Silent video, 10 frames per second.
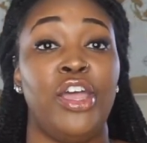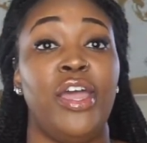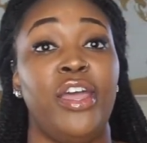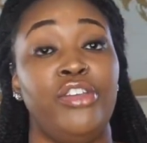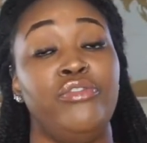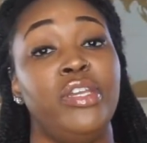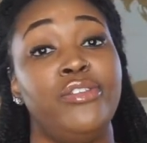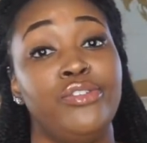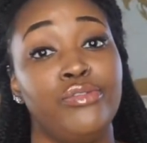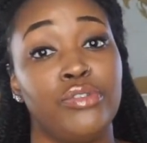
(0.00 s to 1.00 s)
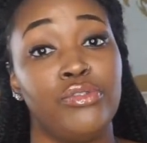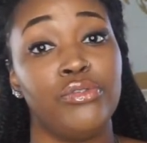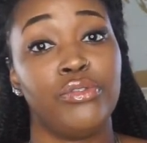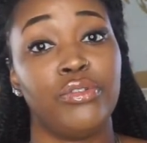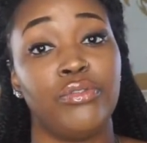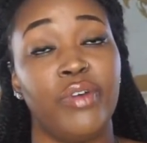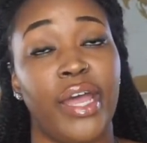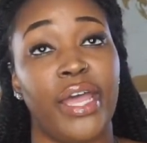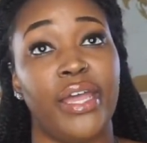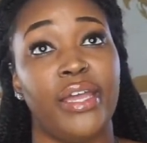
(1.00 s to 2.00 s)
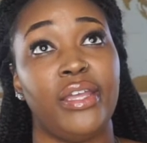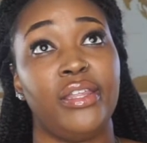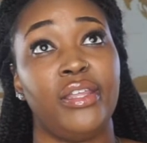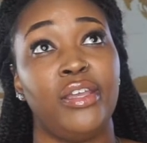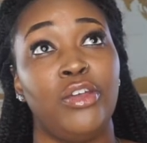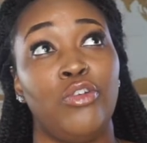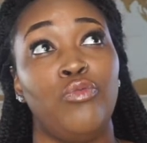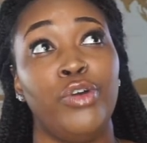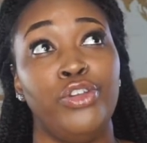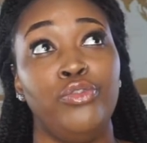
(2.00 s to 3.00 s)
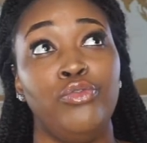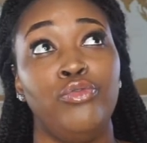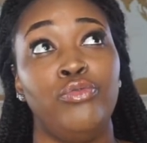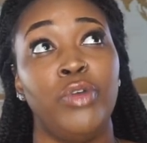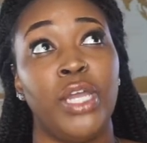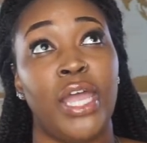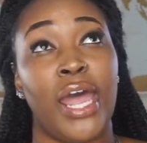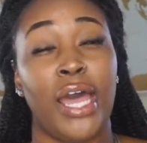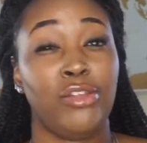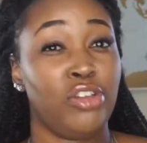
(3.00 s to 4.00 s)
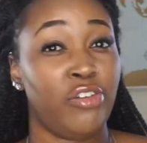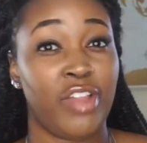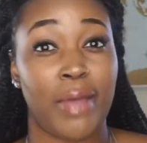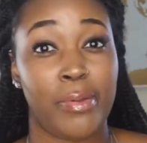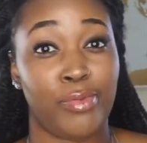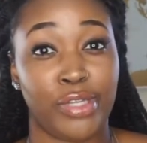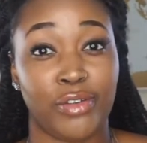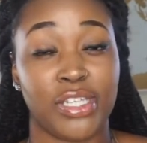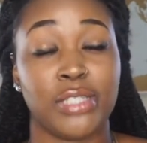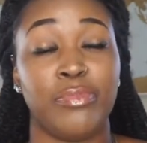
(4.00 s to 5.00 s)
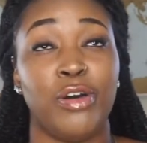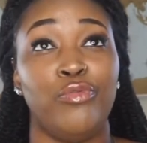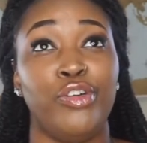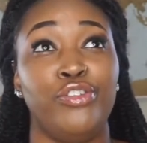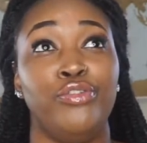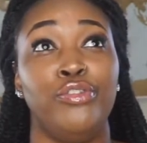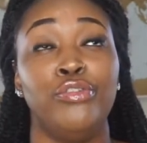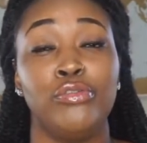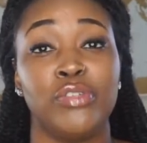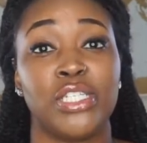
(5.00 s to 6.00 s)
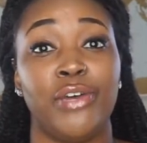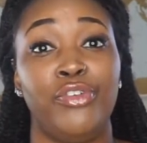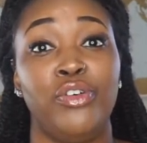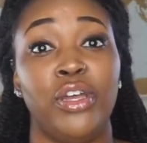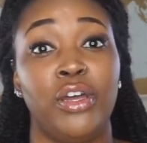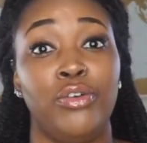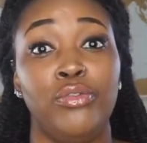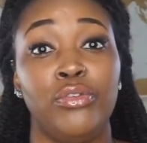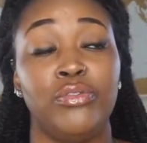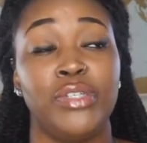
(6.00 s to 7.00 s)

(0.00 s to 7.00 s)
And you need to use Google, and when you I don't know if a lot of people know this, but when you Google stuff, you can Google